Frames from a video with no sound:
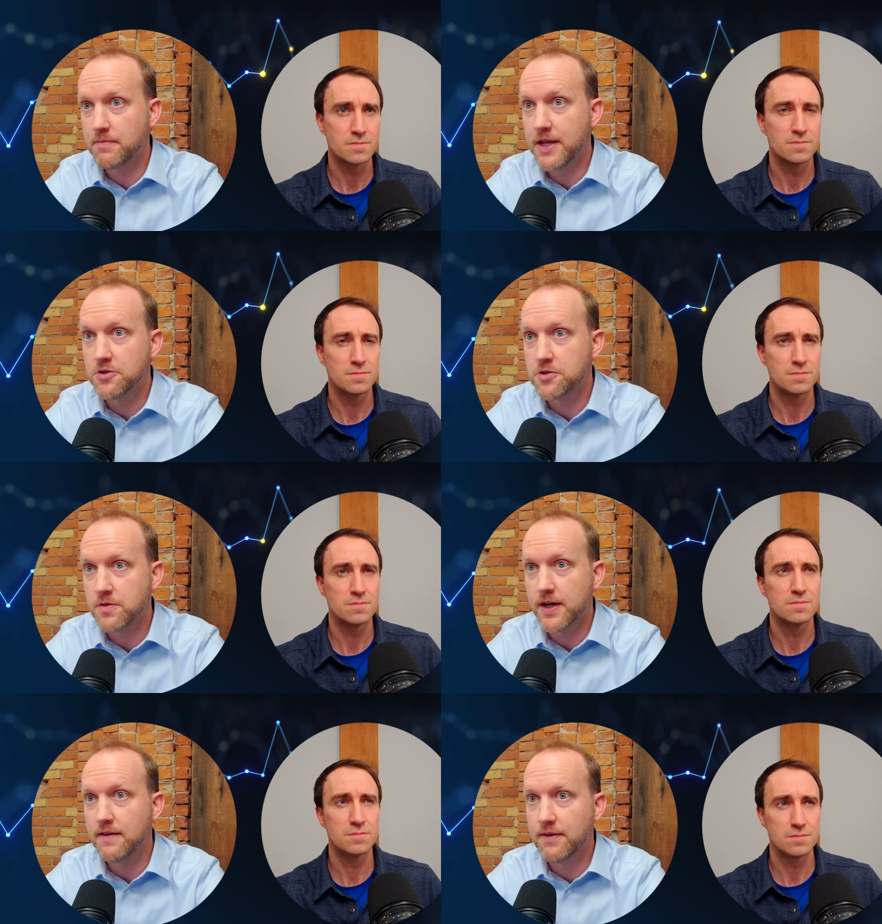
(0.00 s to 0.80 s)
Speaker 1: interest
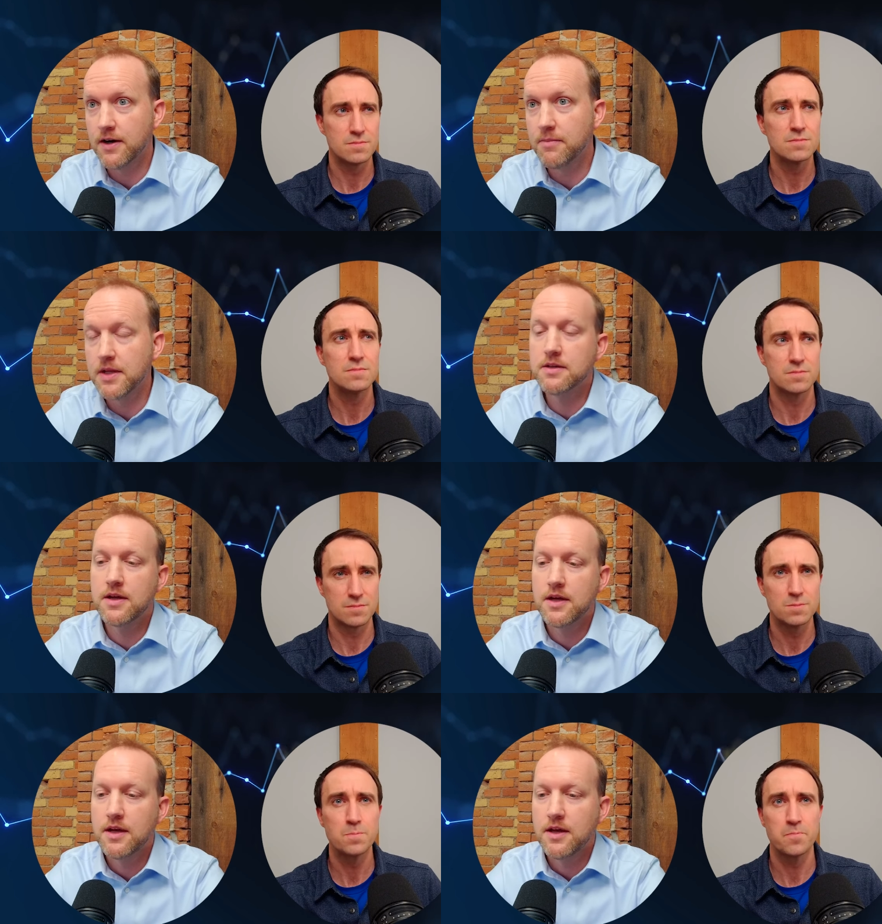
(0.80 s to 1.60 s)
rate environment,
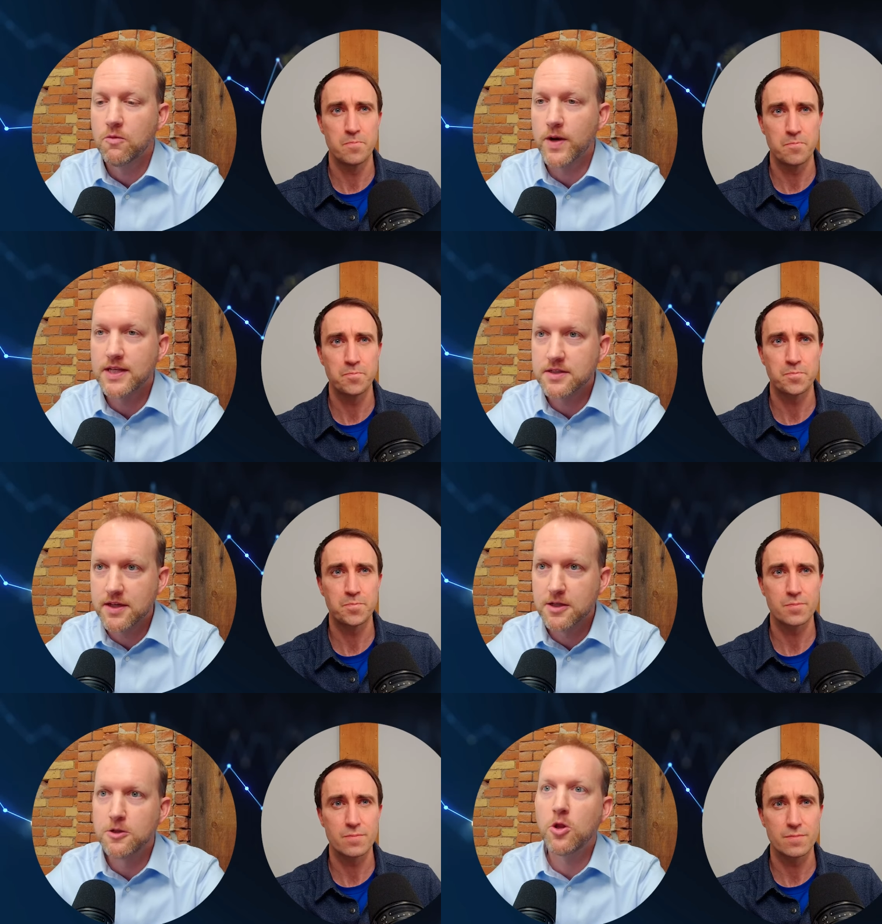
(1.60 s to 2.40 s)
raising
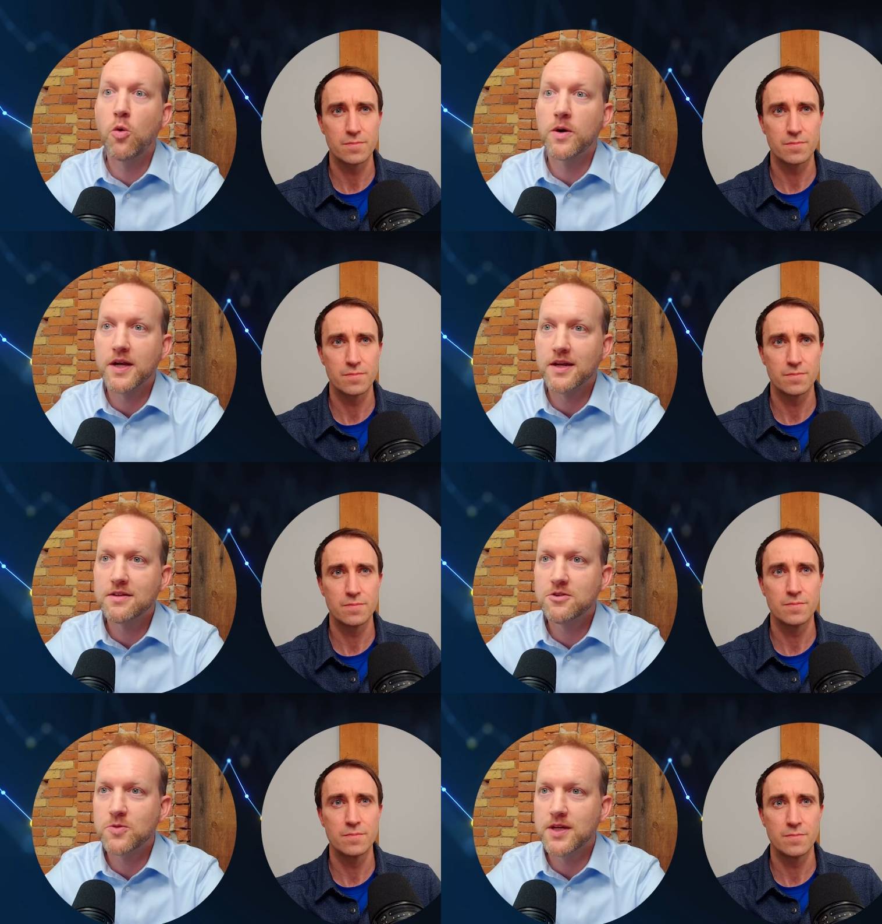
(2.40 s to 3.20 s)
it and lowering
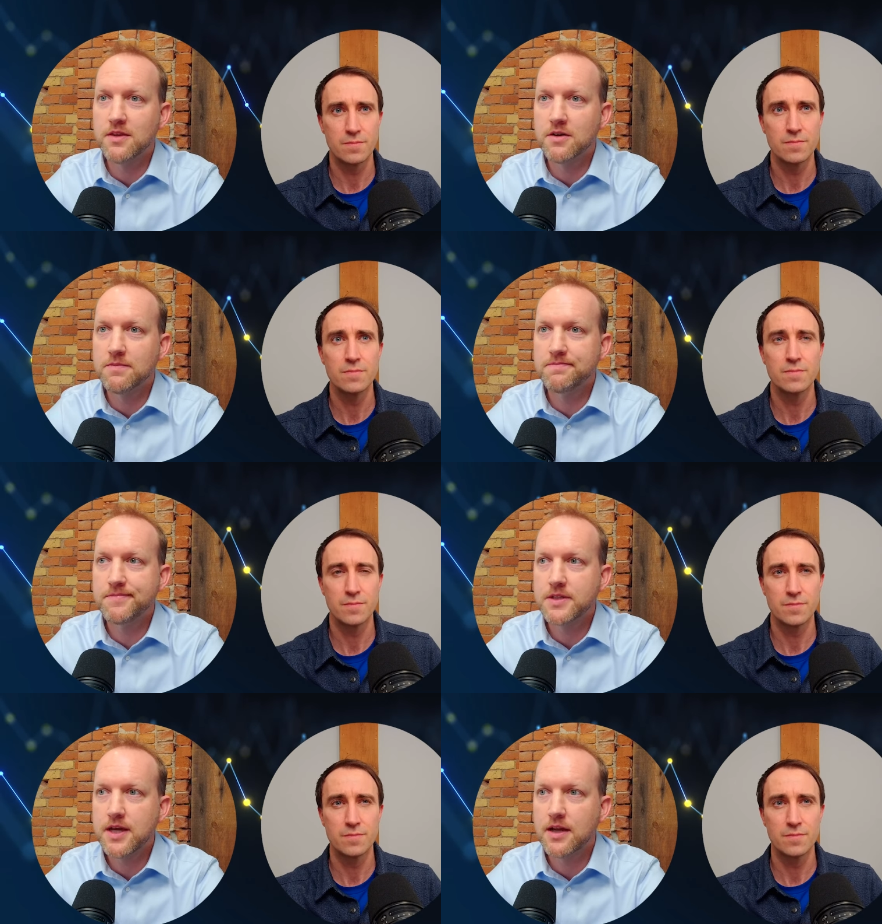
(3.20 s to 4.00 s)
it to either
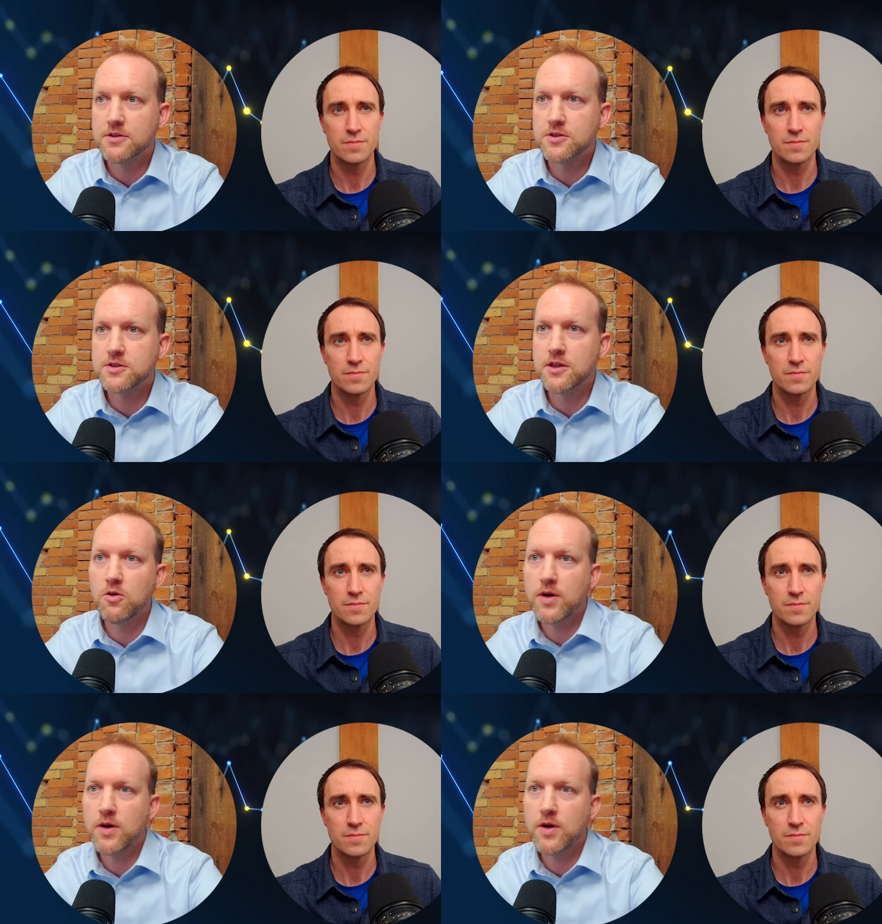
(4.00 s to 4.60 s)
kind of slow